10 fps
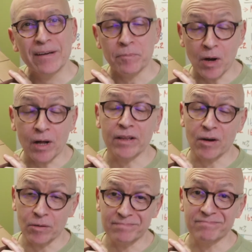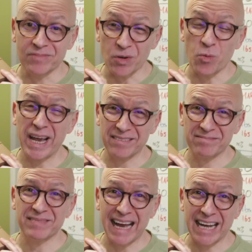although the weight
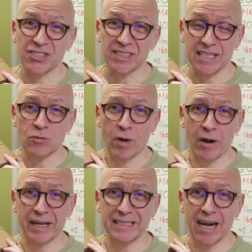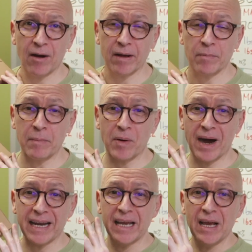actually is wearing and tearing on my
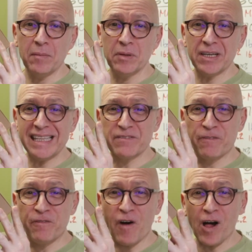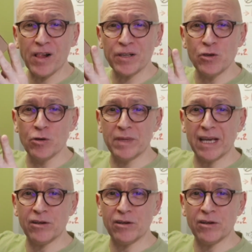body. But look at this volume that you're